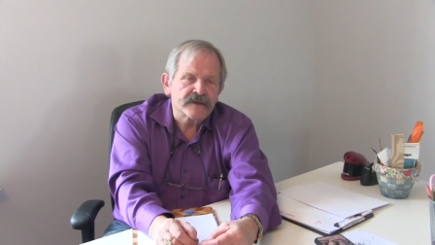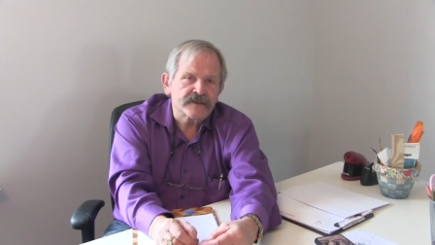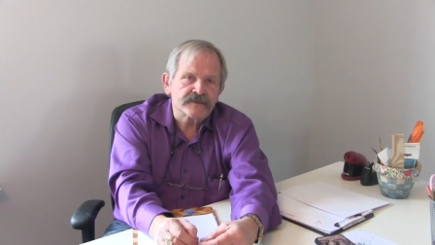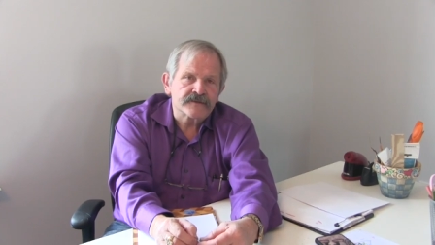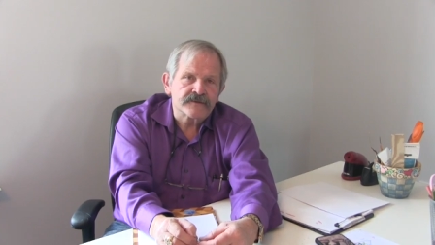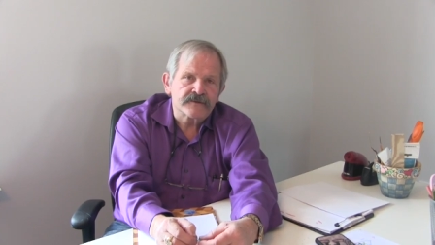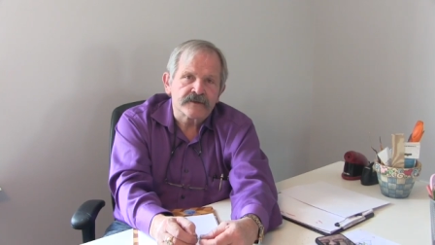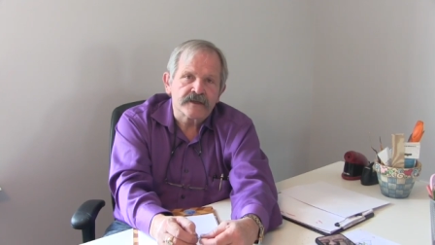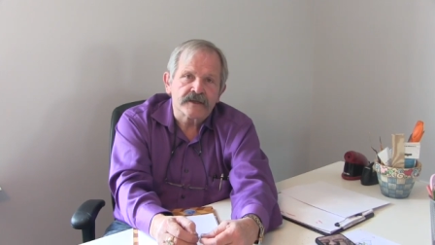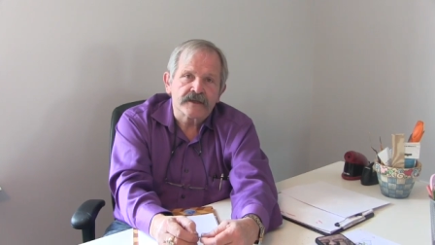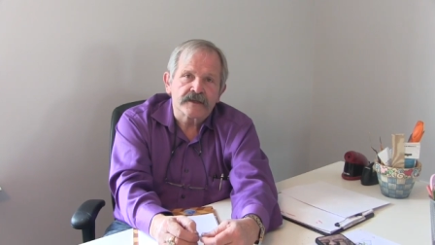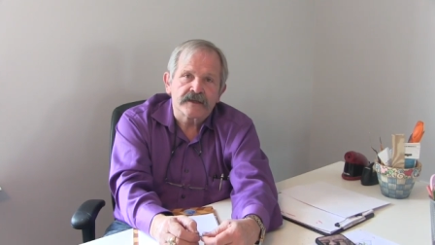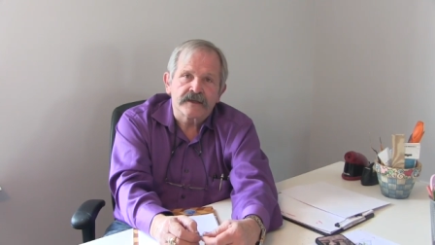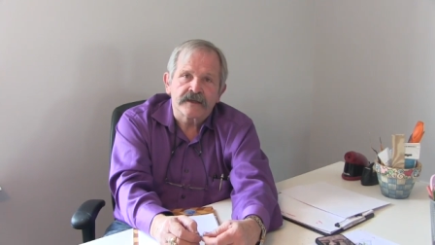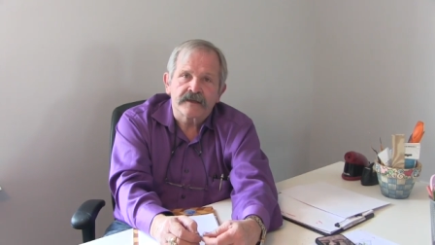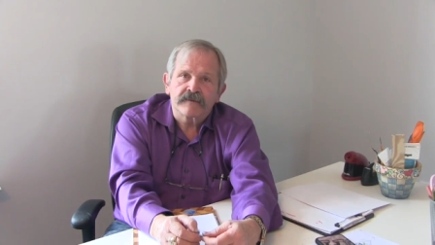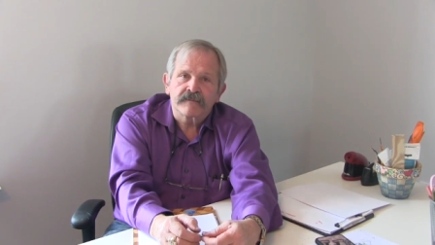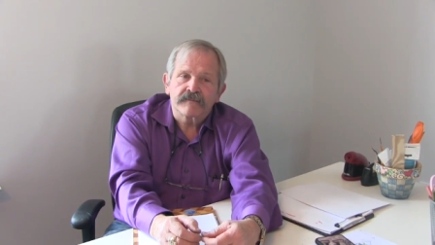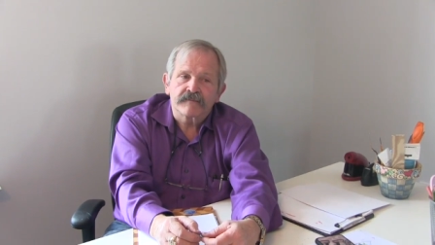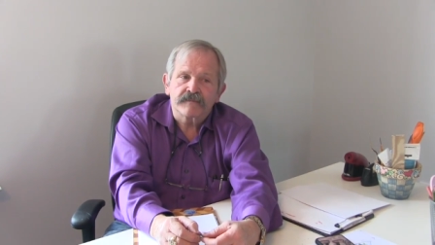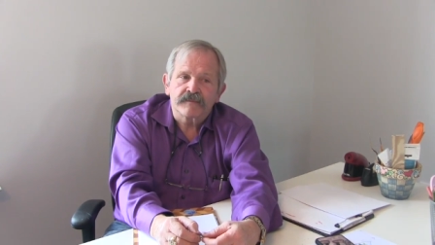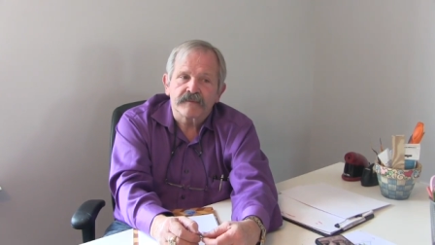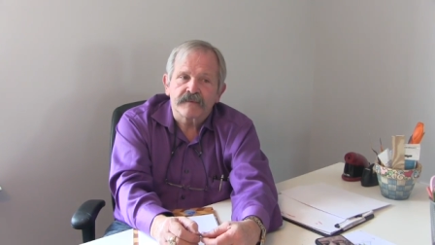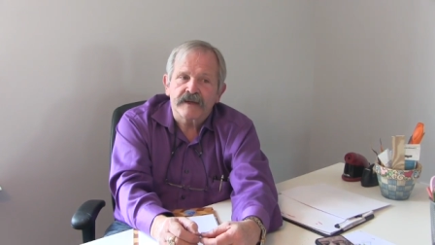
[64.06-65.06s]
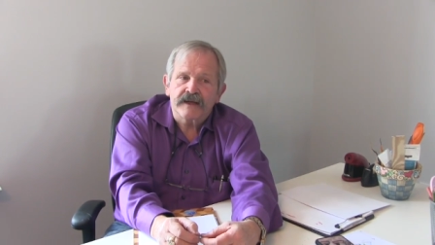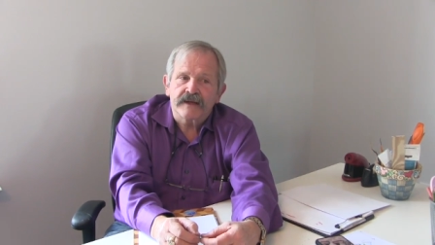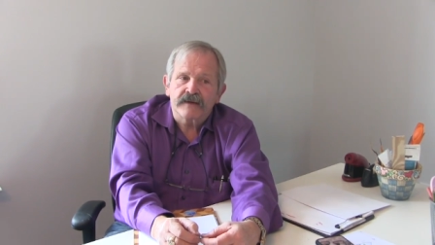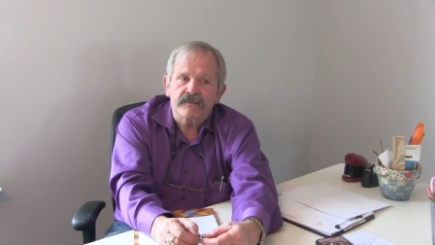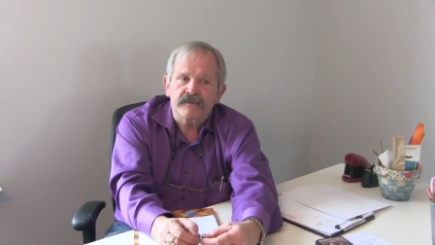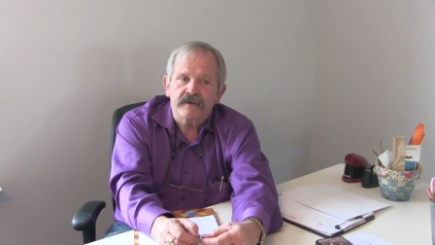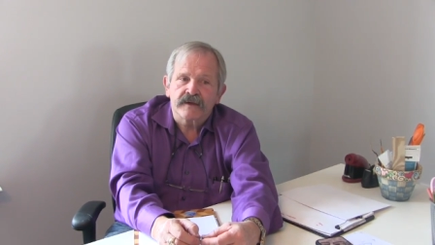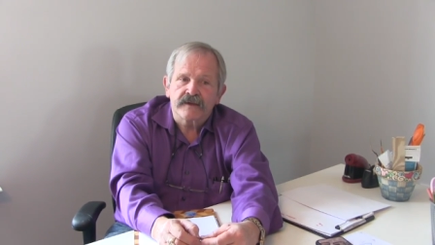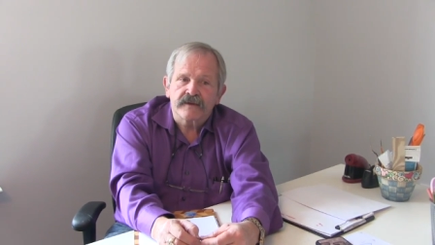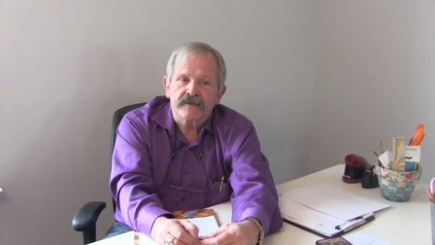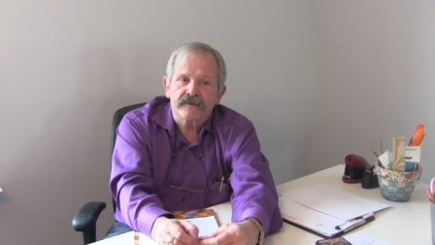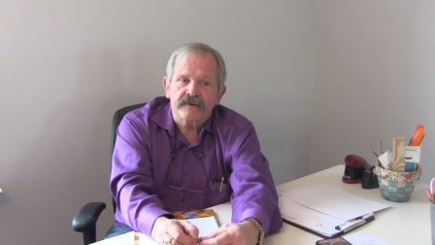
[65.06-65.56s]
reasons really. To begin
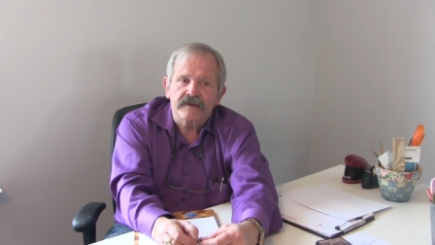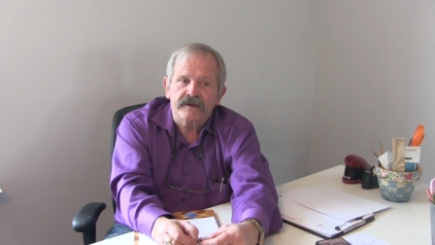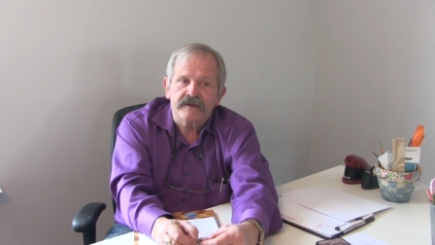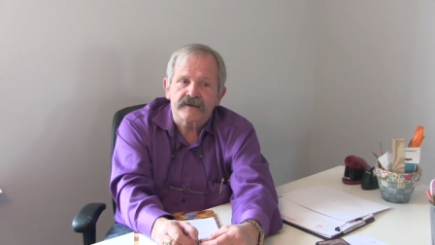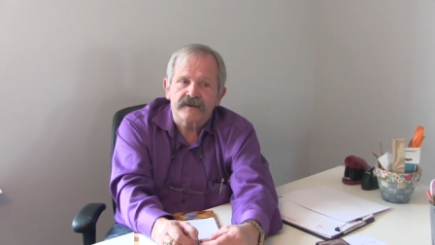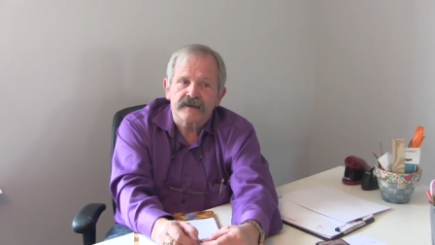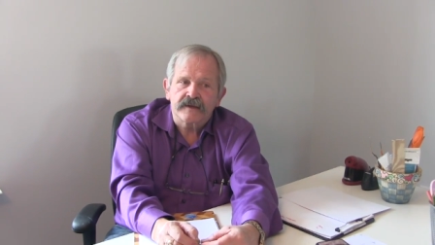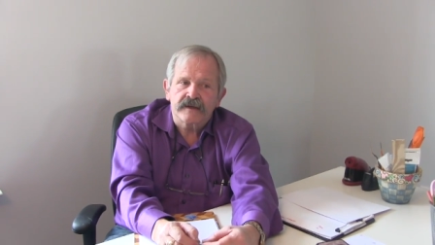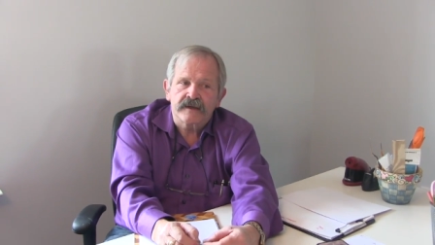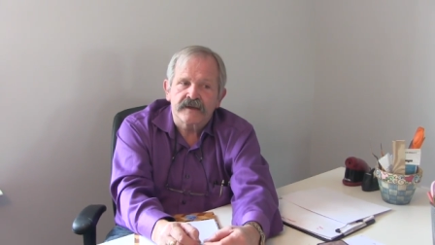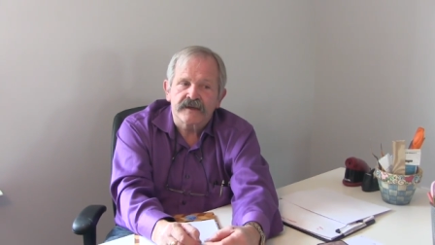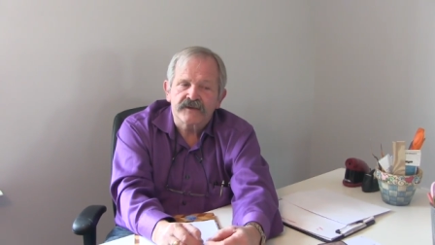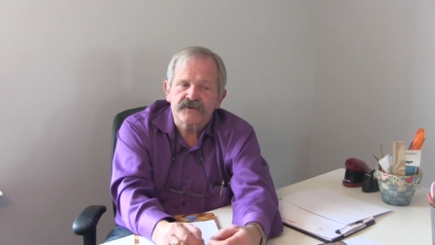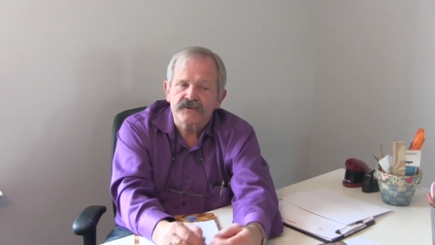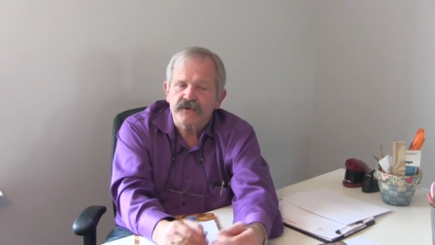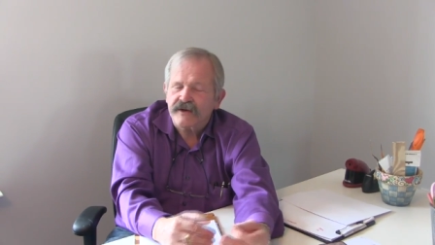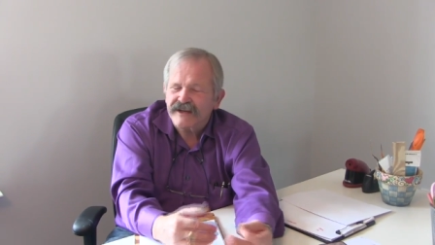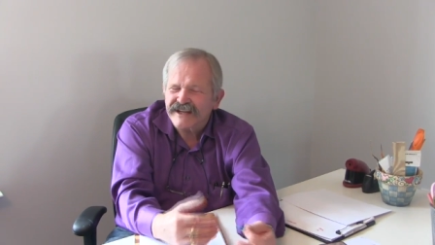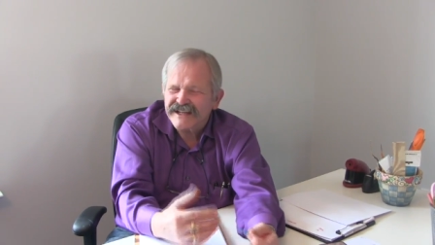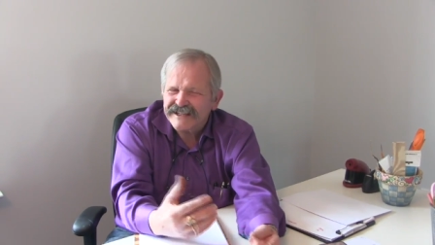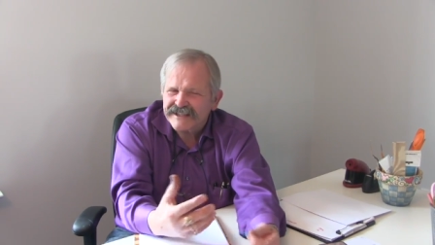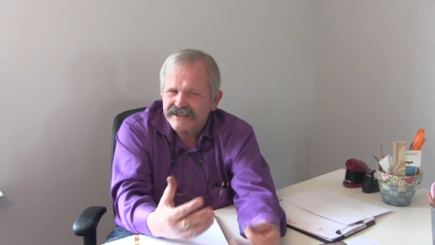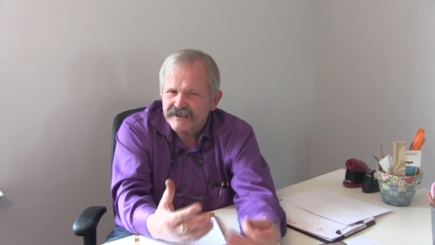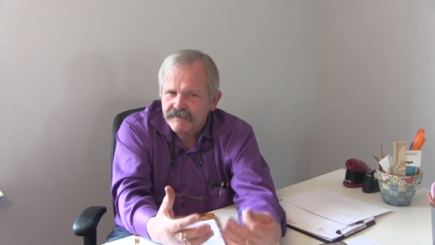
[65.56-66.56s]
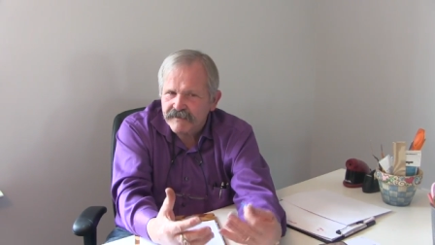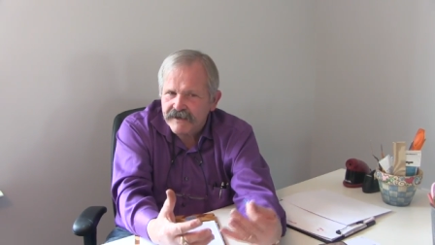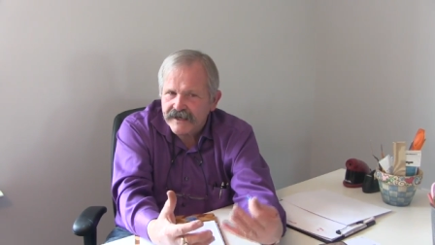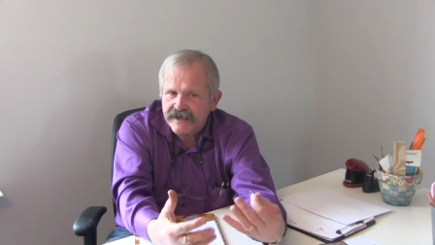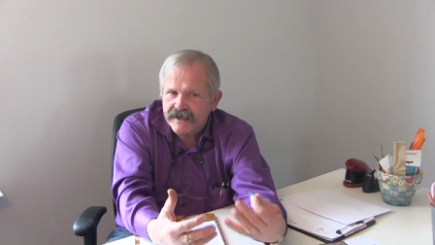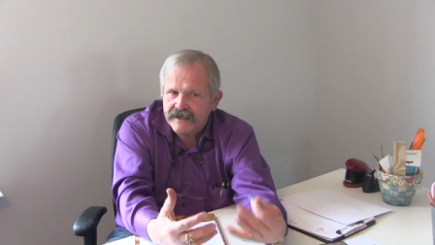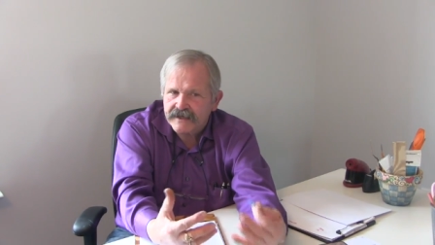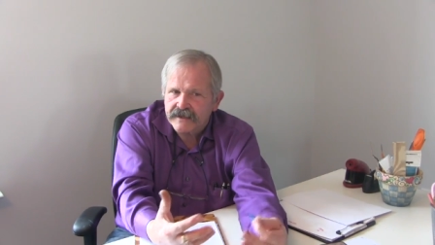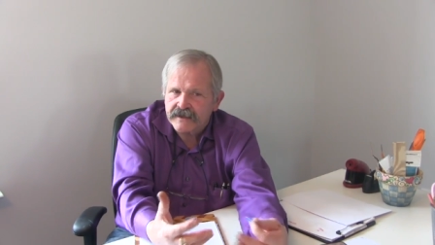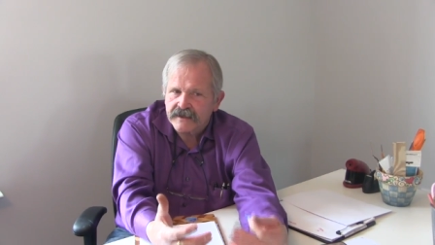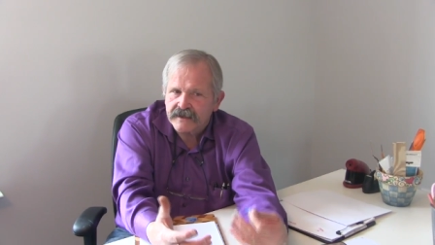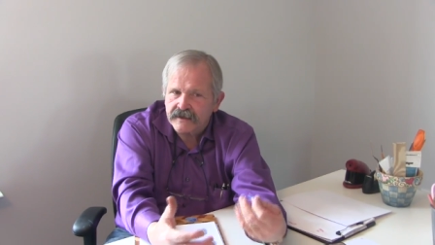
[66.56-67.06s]
with, it sort of gets
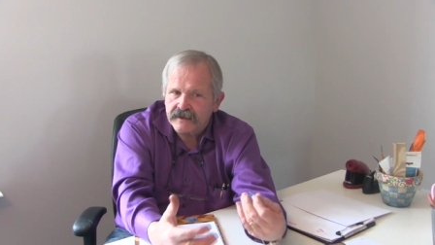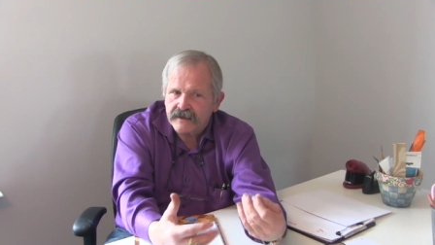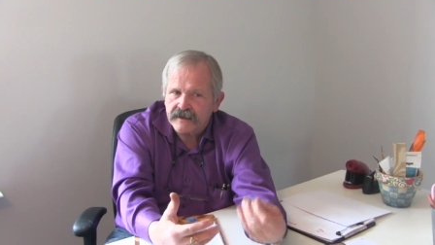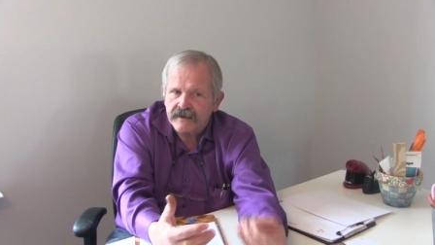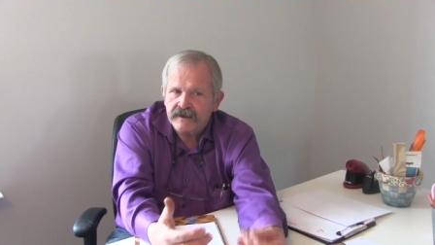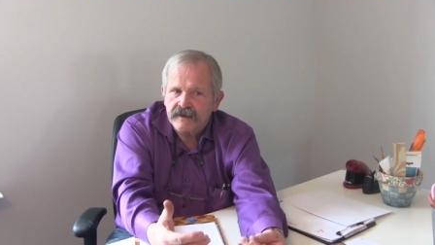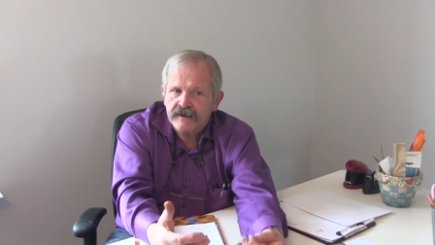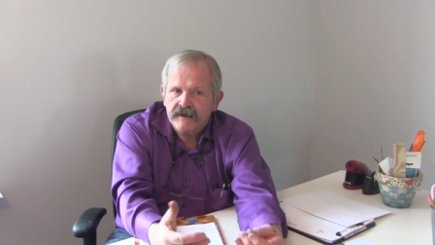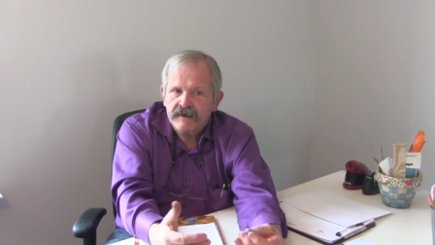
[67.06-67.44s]
me in the